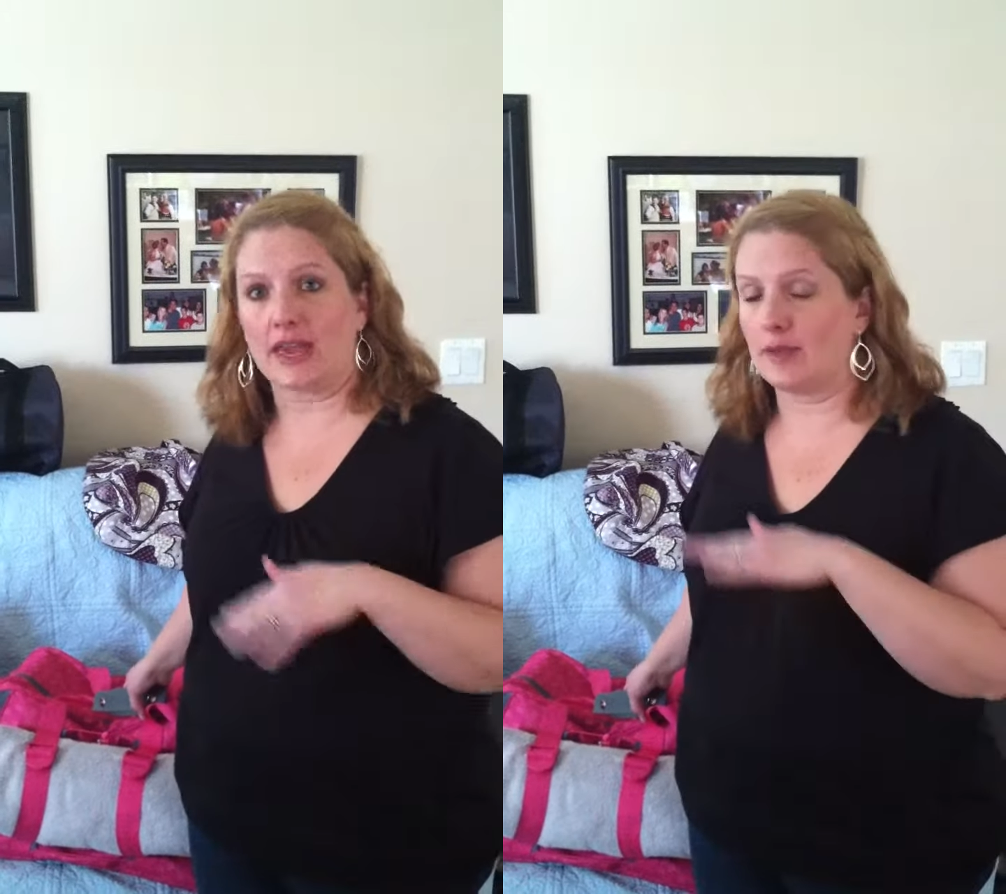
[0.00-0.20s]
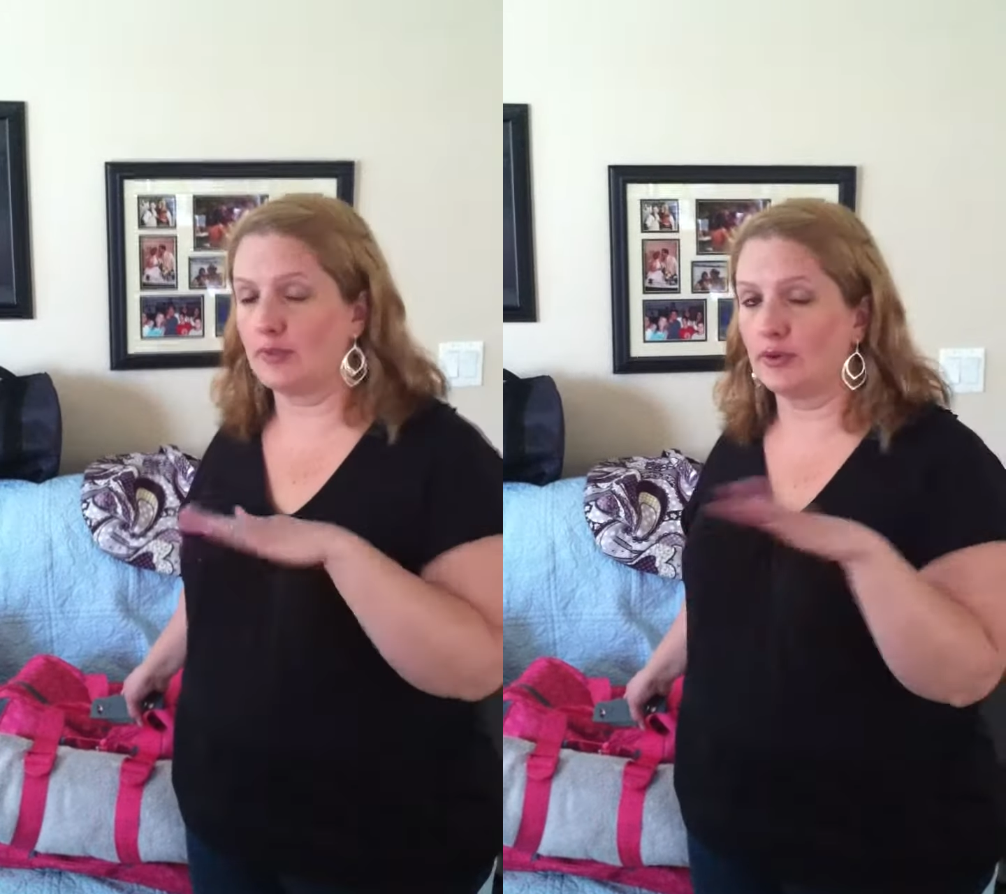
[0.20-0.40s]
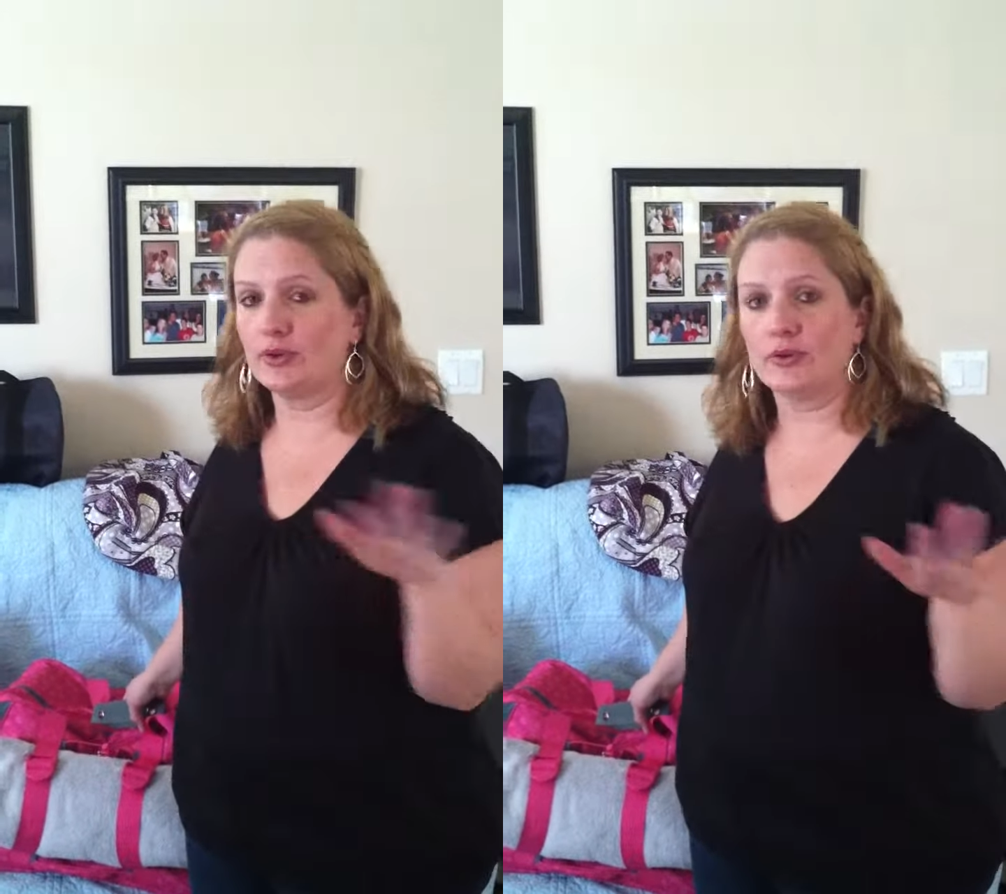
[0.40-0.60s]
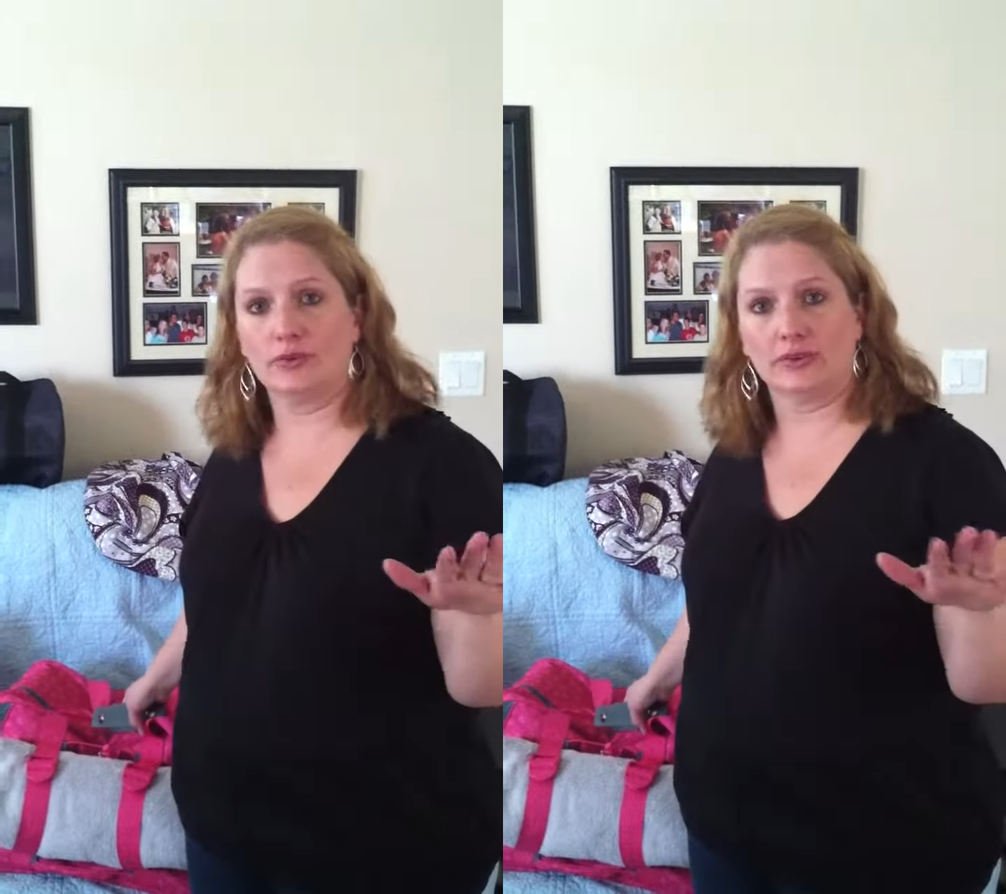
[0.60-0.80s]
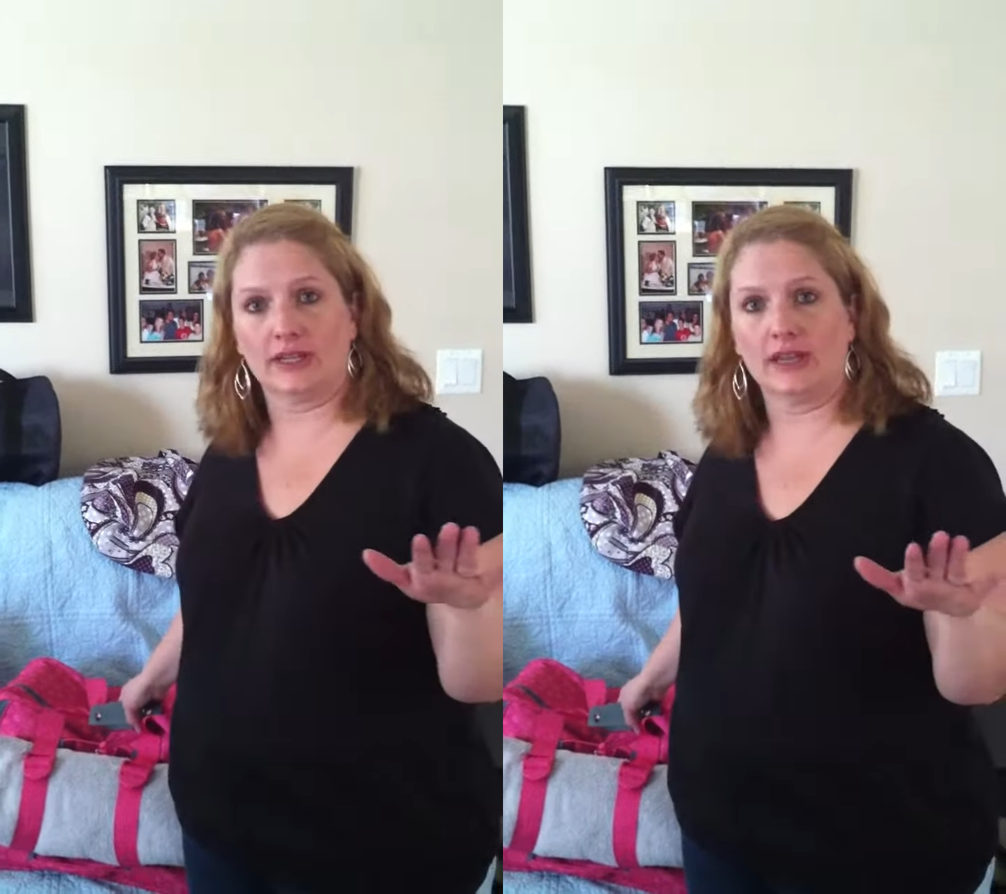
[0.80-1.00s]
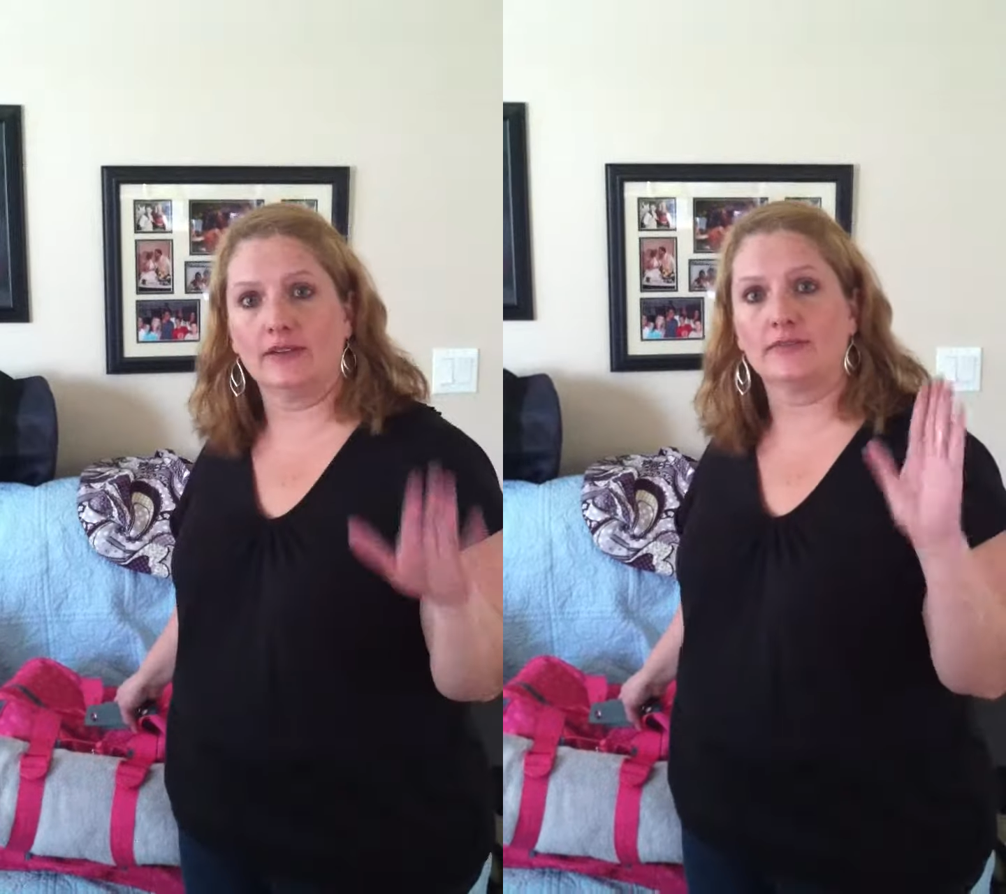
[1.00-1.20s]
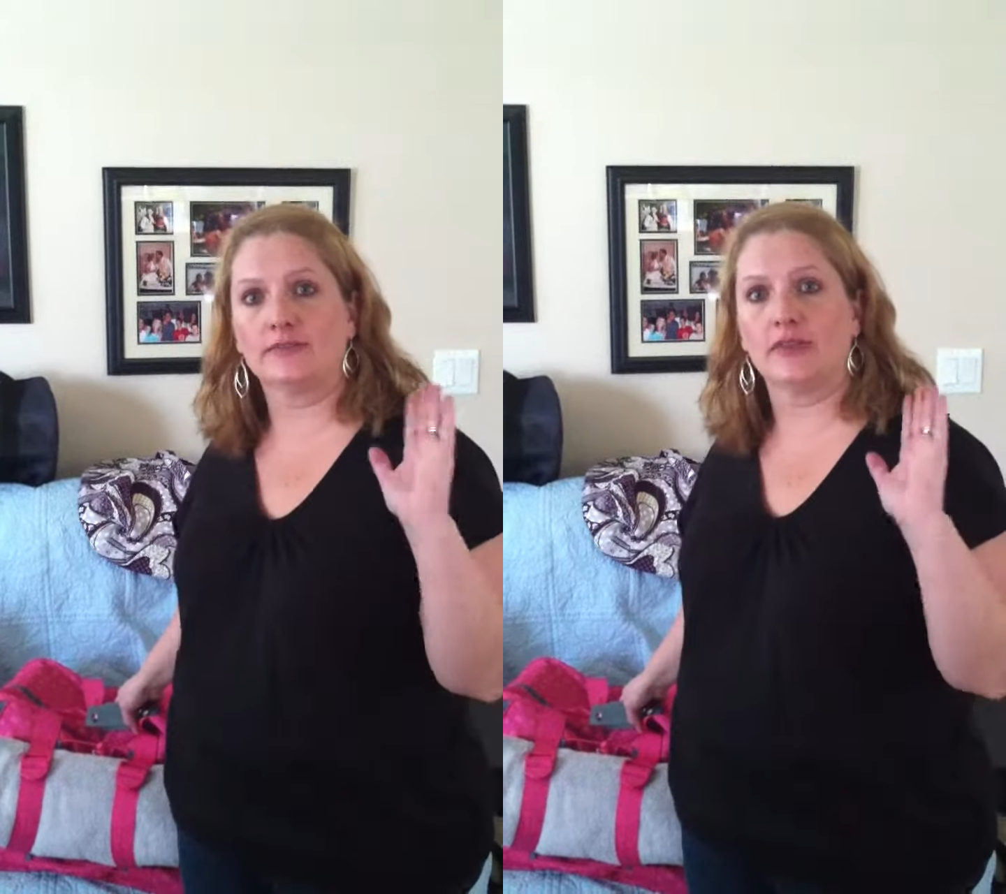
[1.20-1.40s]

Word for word: April only,